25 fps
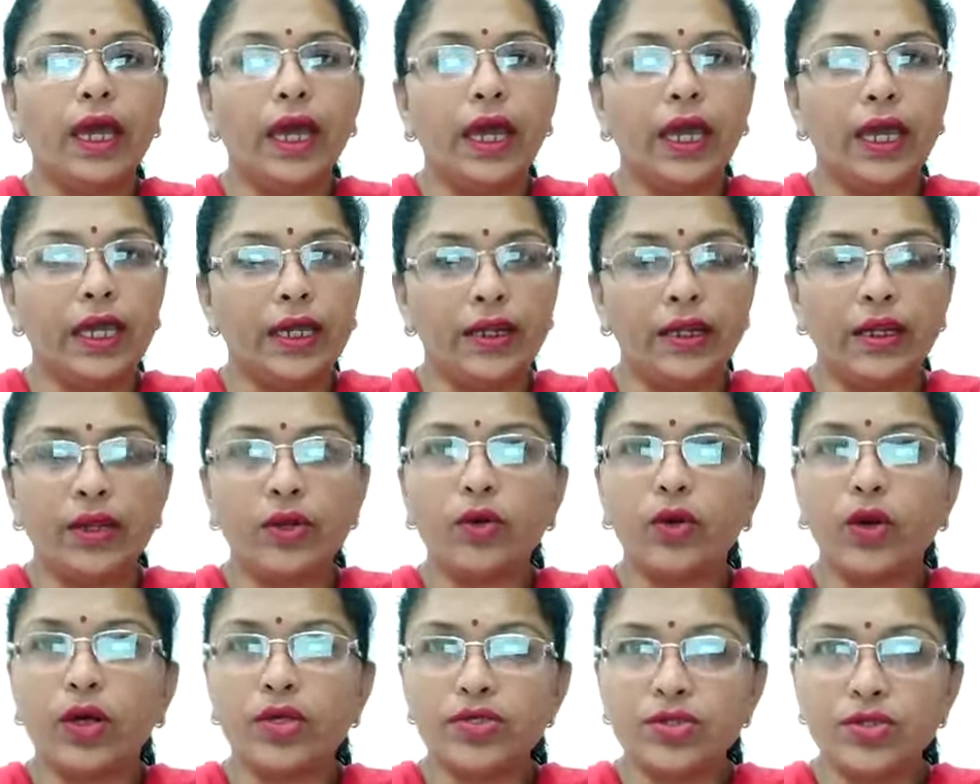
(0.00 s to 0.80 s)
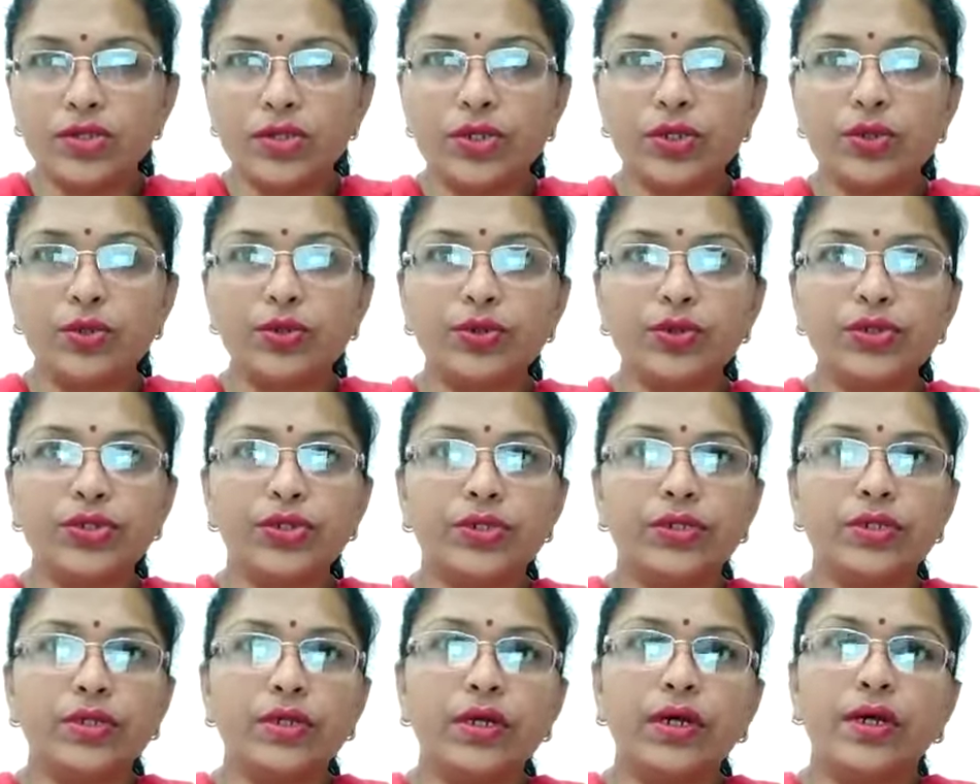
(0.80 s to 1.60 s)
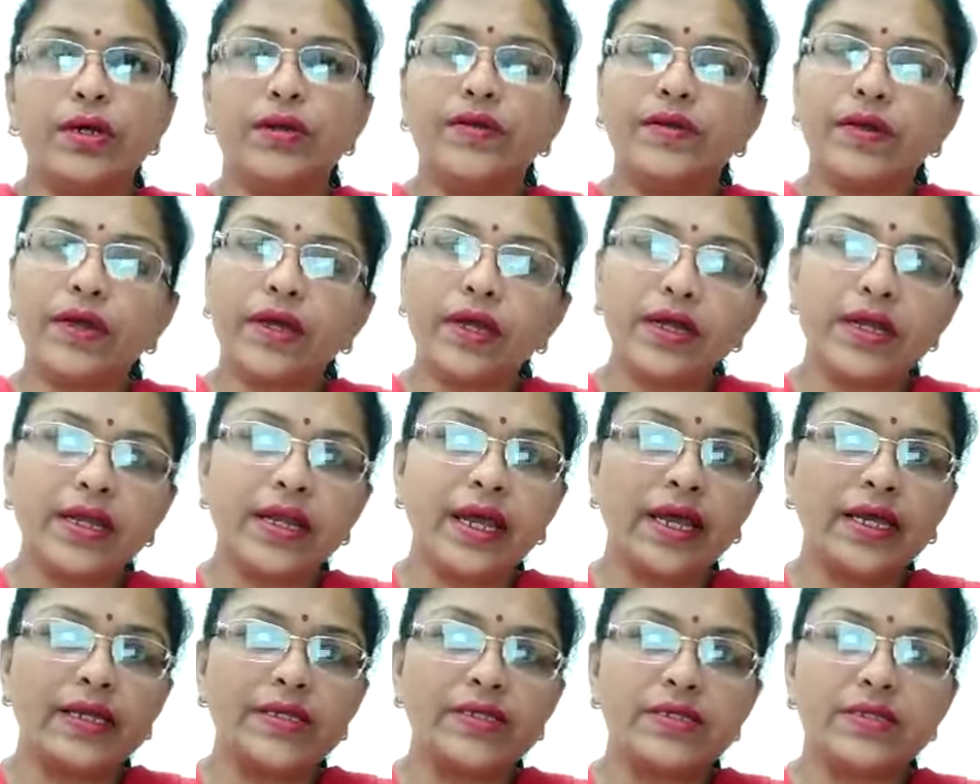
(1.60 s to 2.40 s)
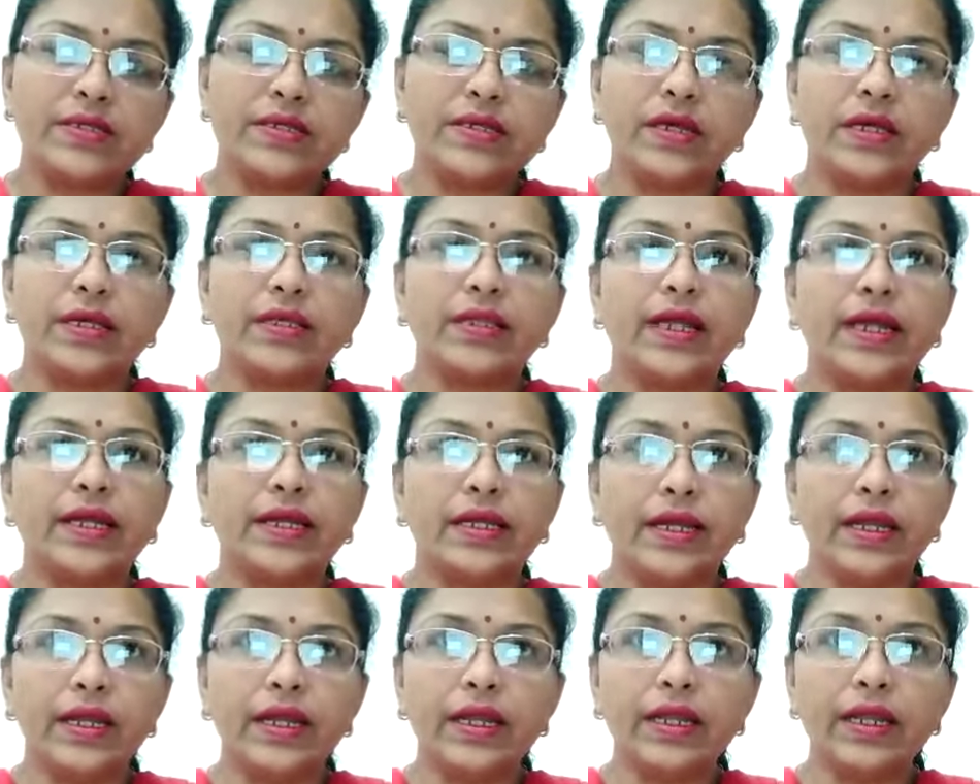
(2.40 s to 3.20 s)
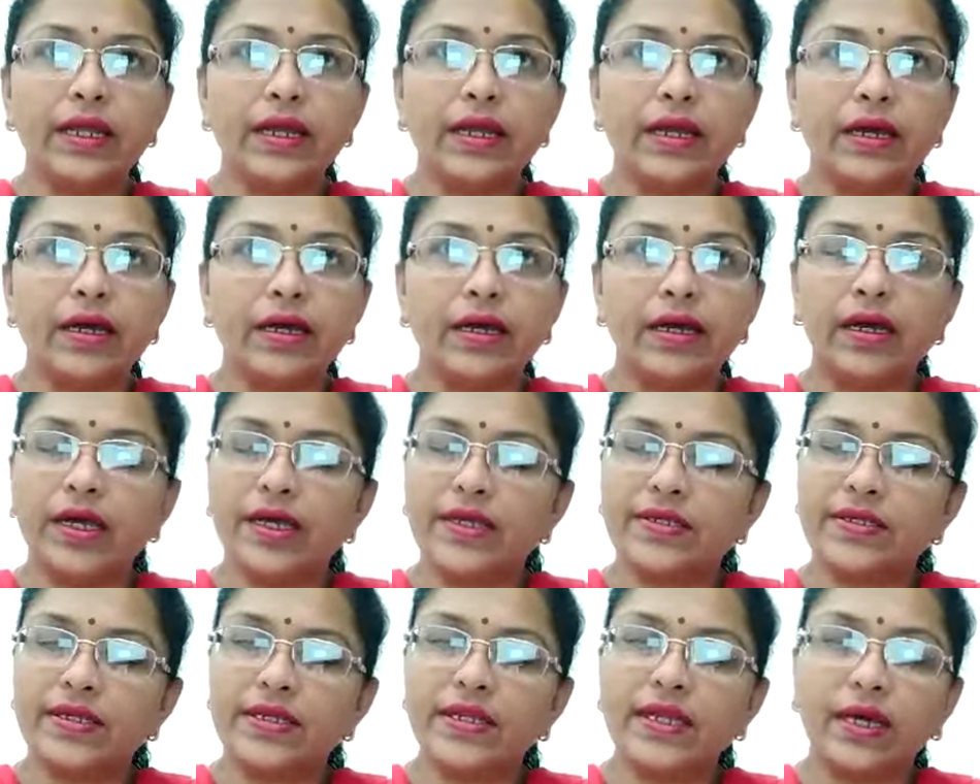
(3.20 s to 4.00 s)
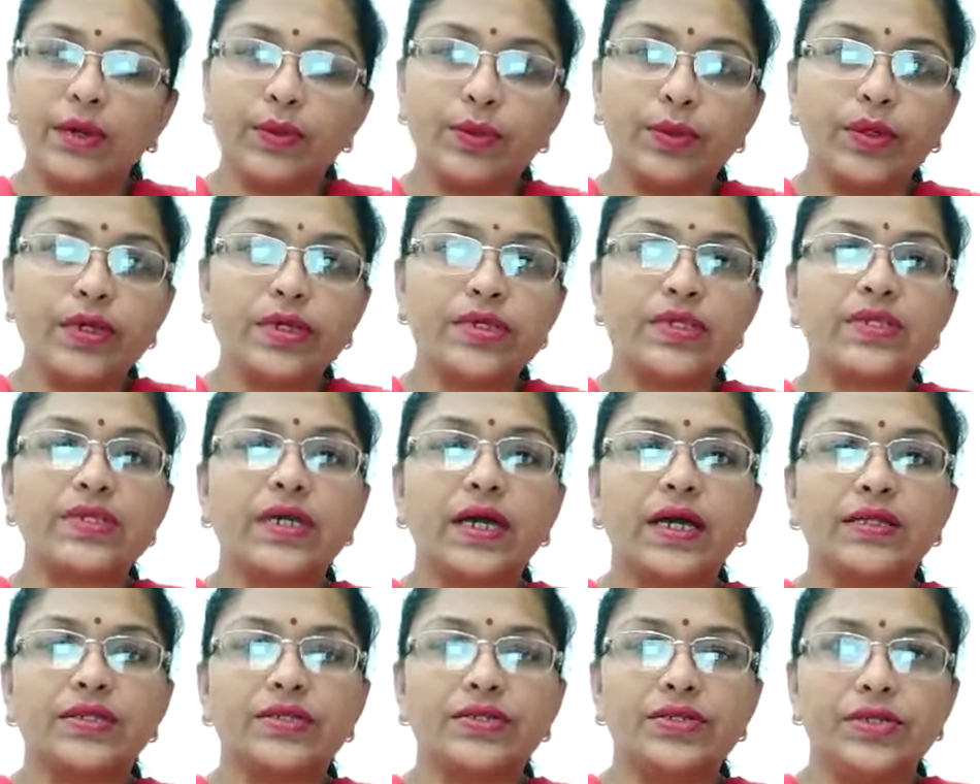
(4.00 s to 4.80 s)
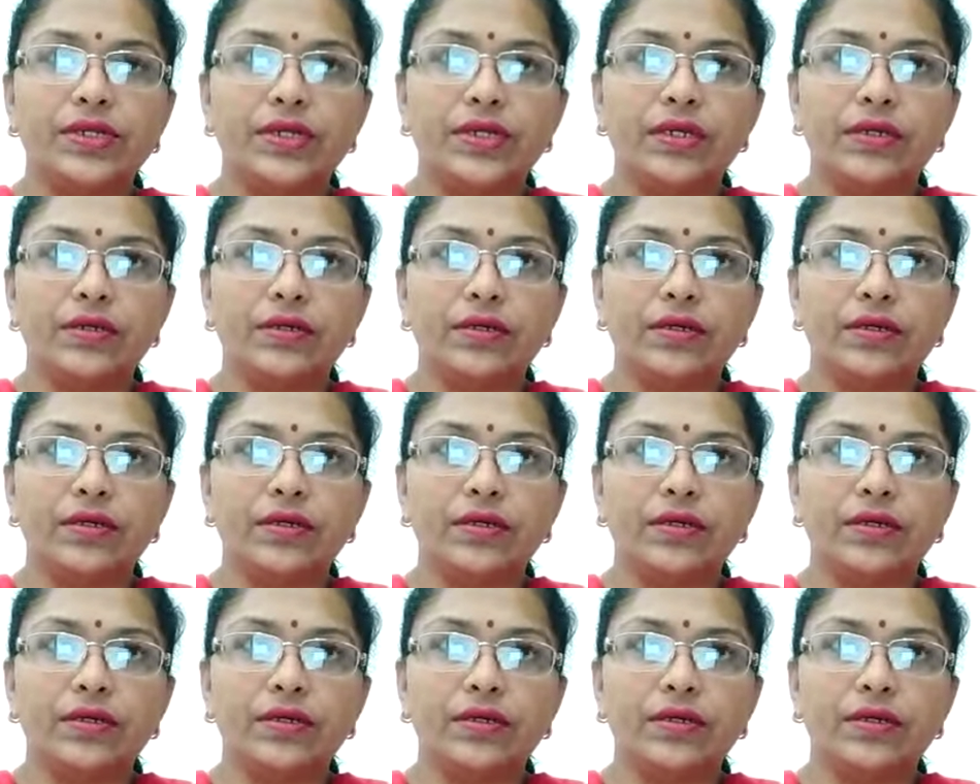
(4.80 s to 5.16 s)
Indian Constitution recognized that India is a diverse country,